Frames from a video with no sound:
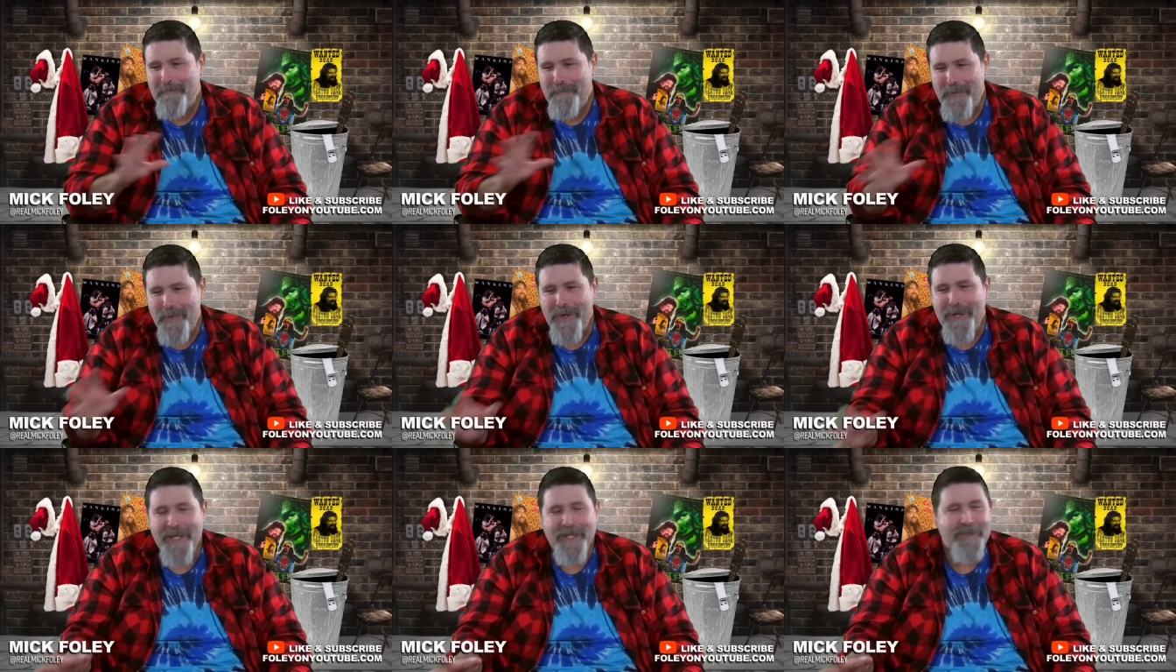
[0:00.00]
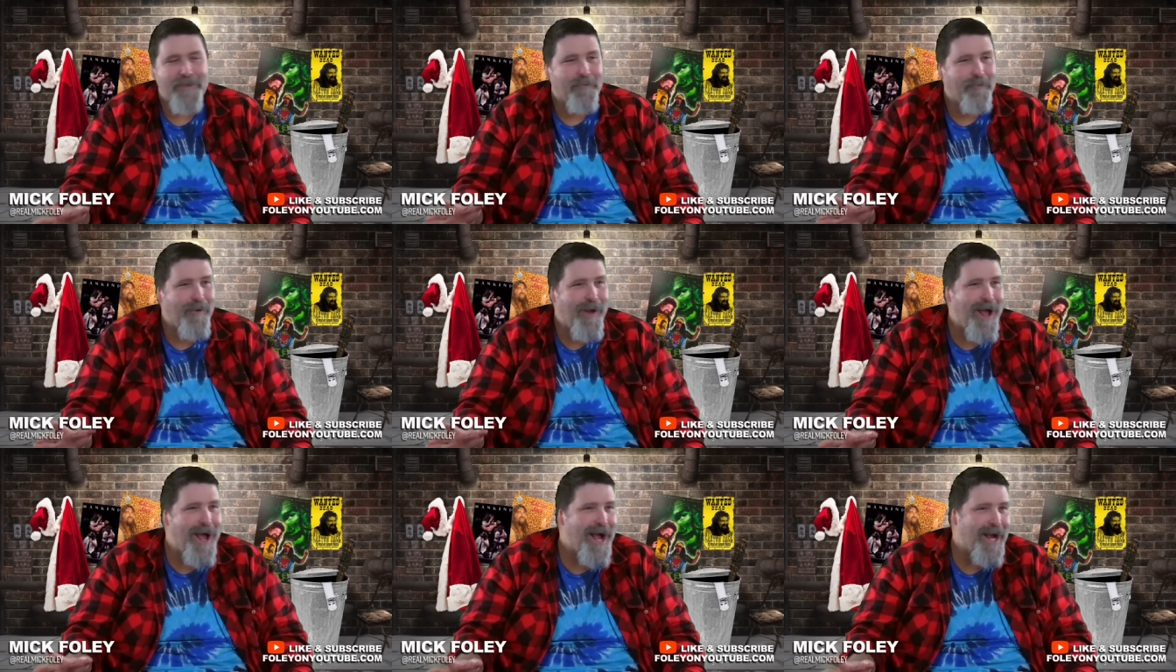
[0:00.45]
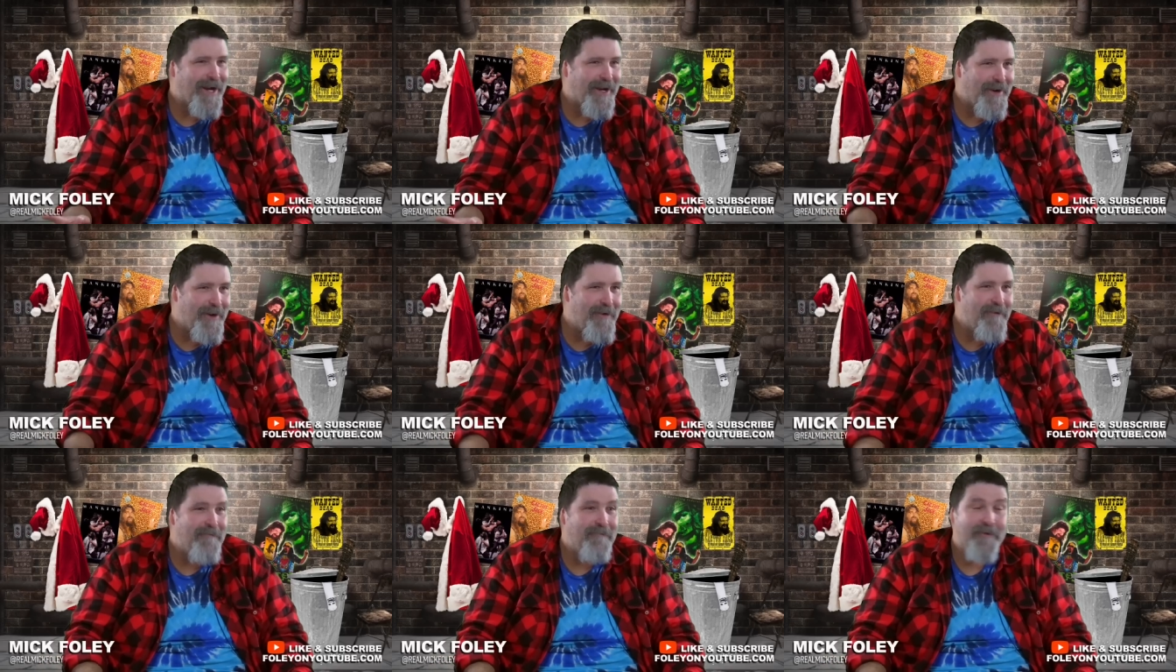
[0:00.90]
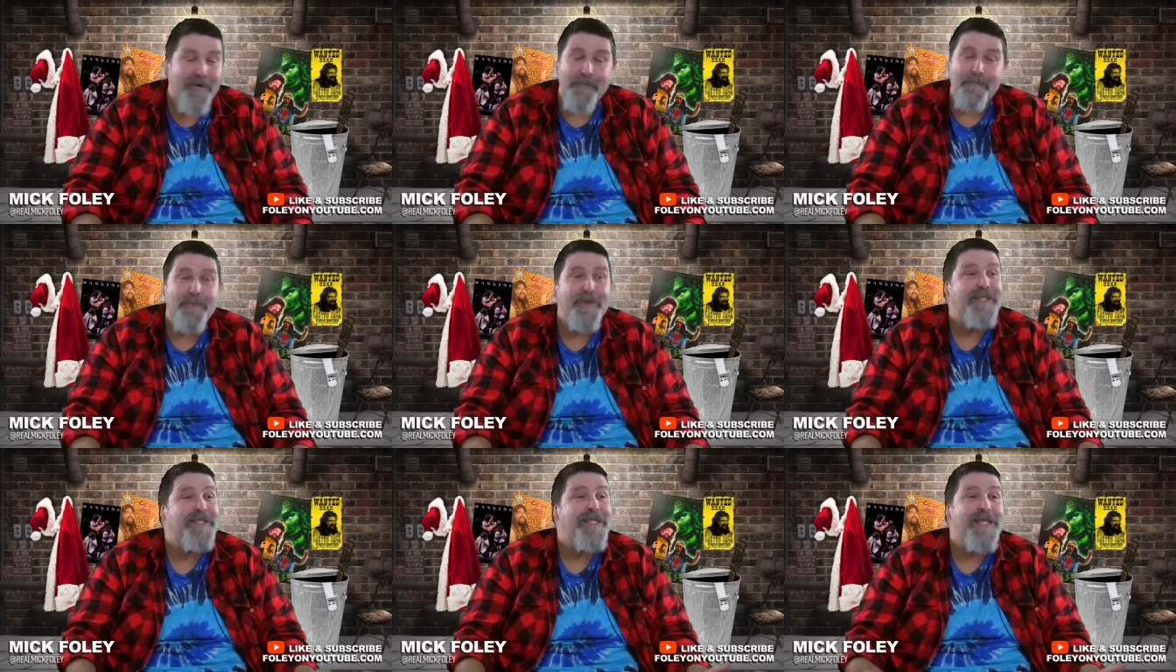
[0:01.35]
putting The Rock over.
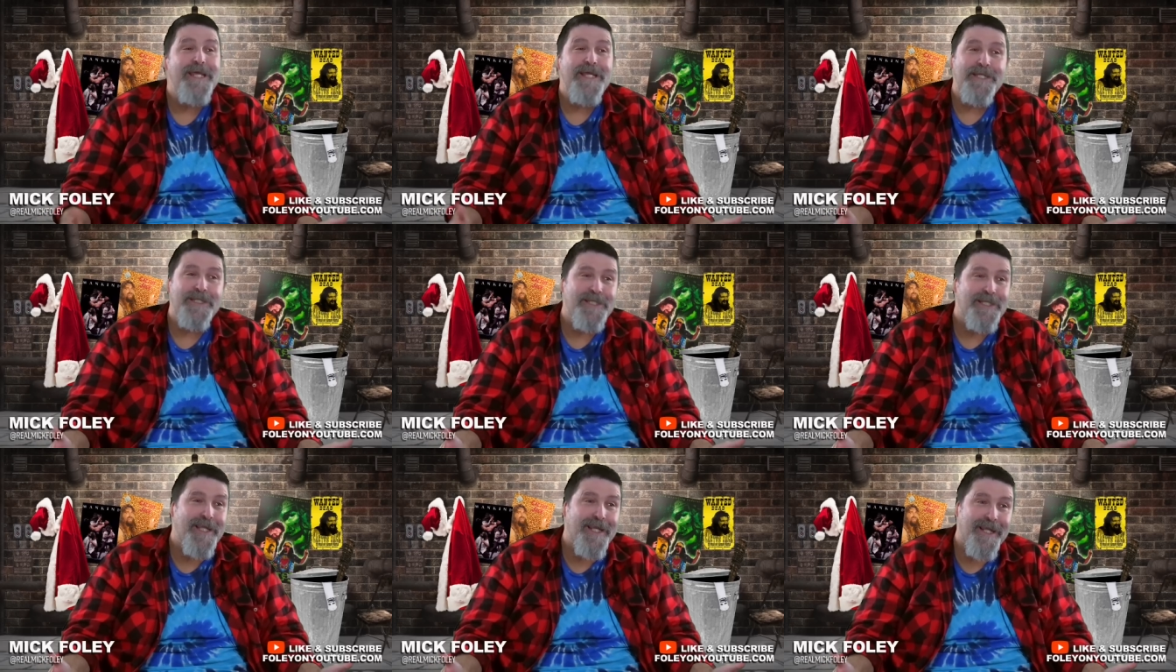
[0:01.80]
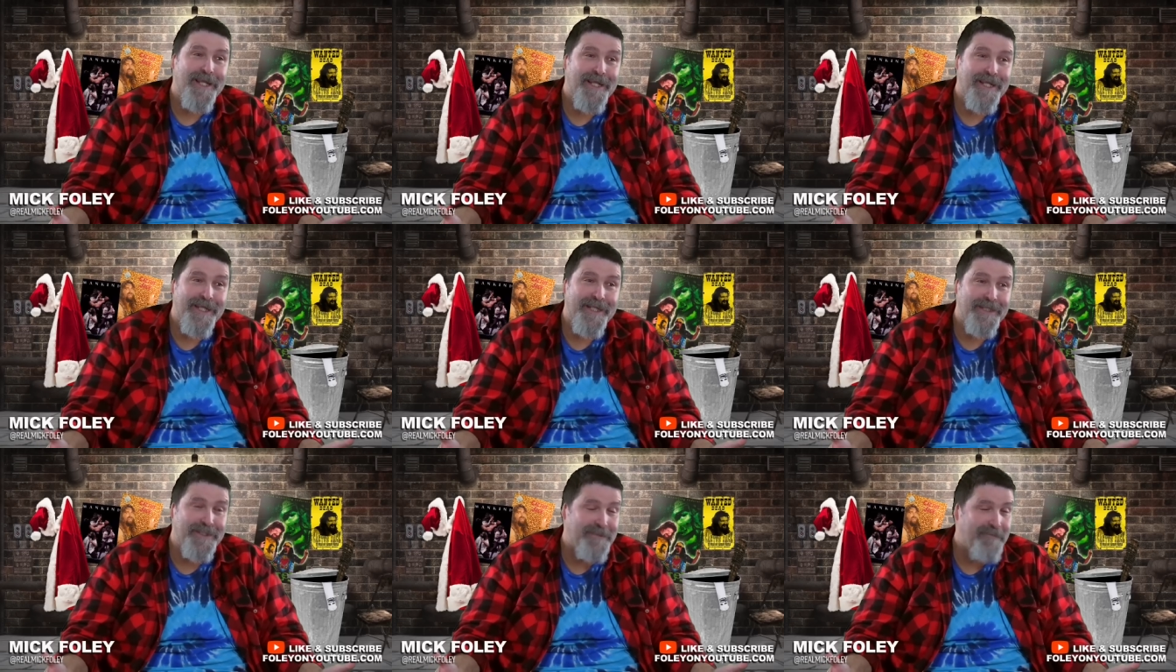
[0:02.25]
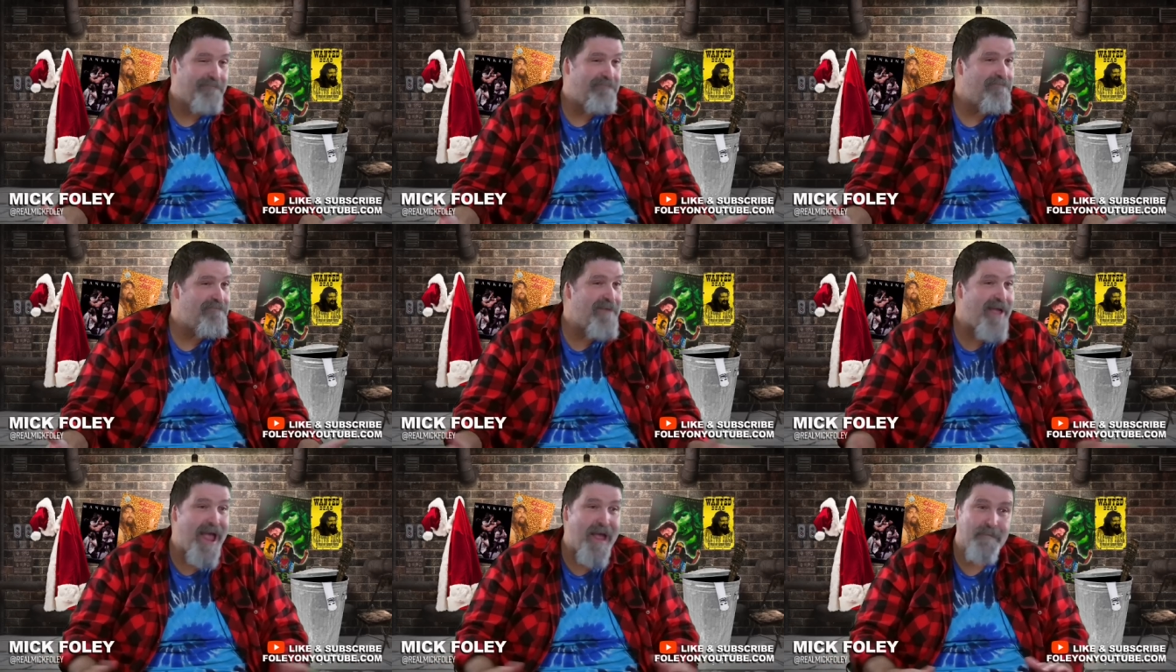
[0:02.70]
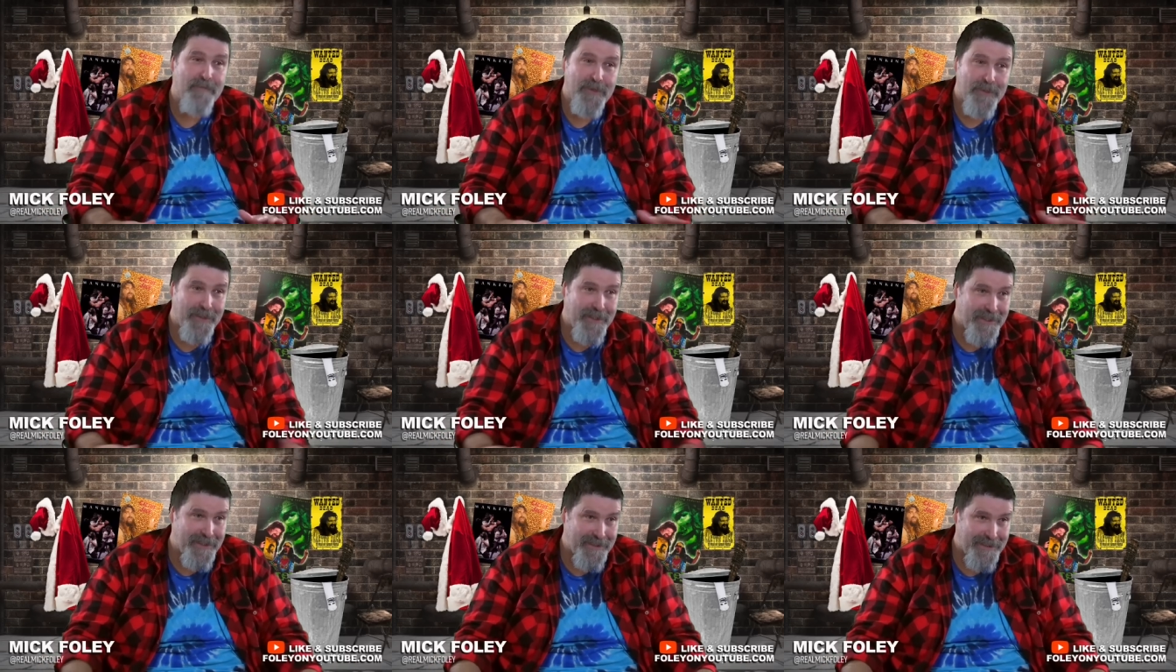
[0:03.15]
Batista is
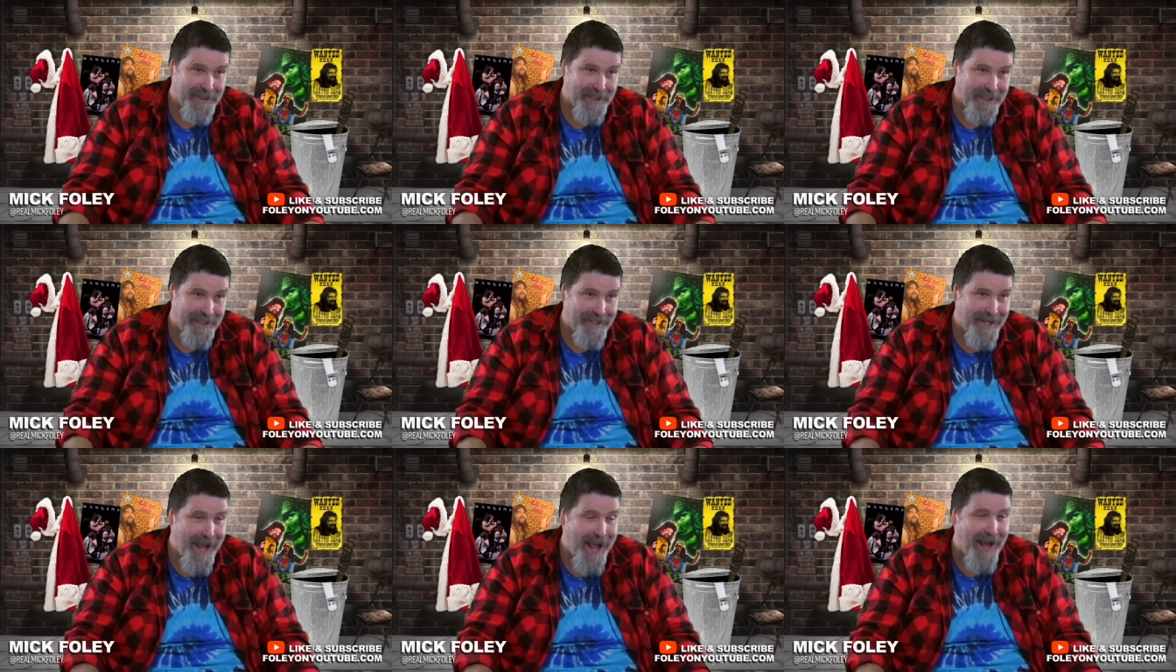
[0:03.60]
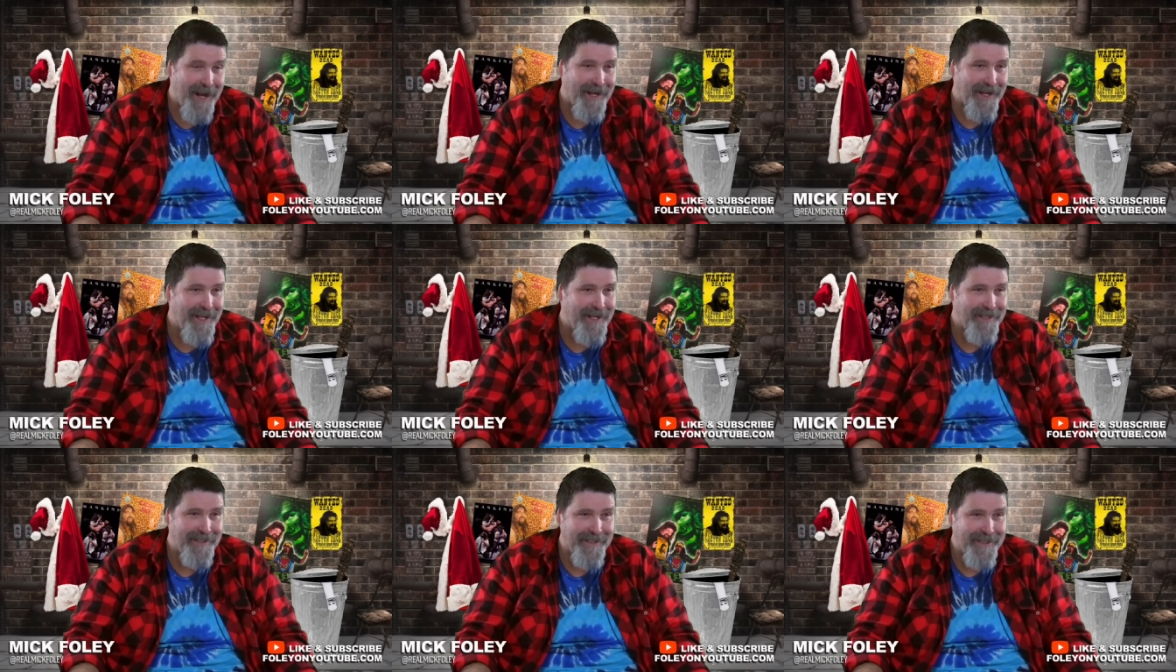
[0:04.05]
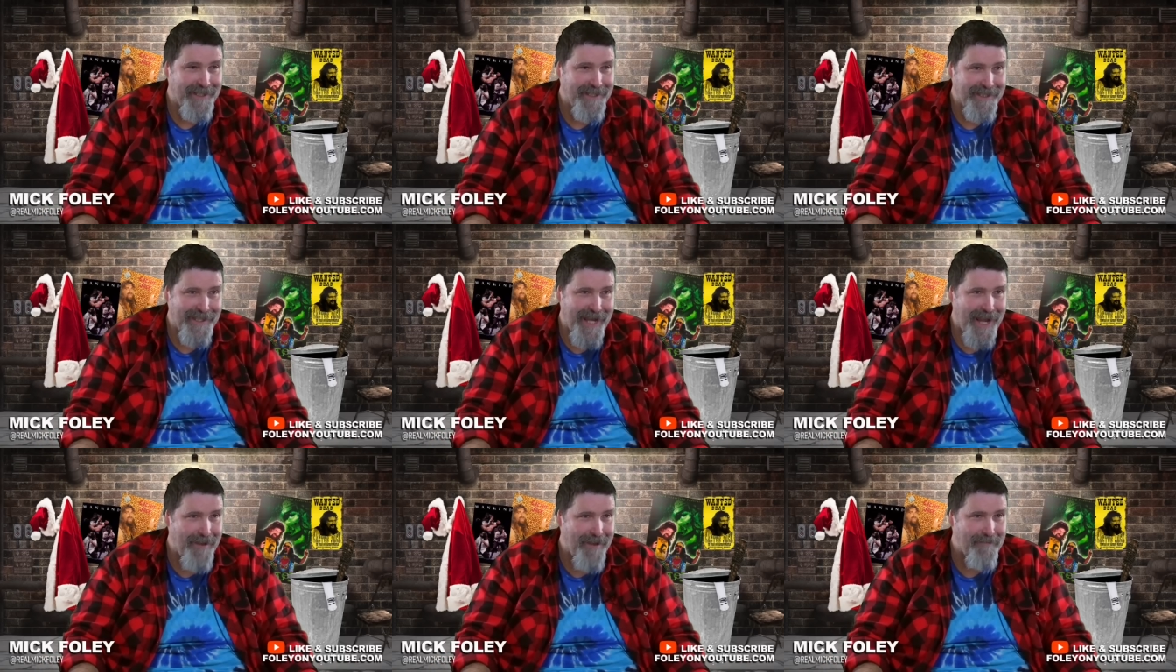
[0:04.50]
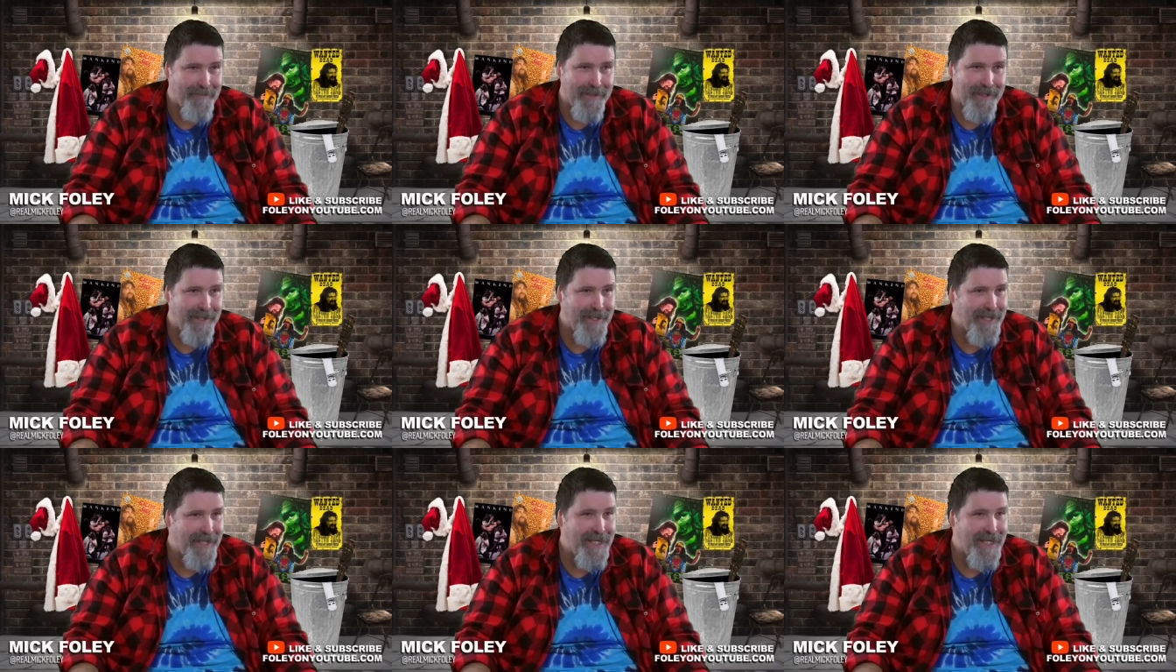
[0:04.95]
fabulous in Knock on the Crushed Cut.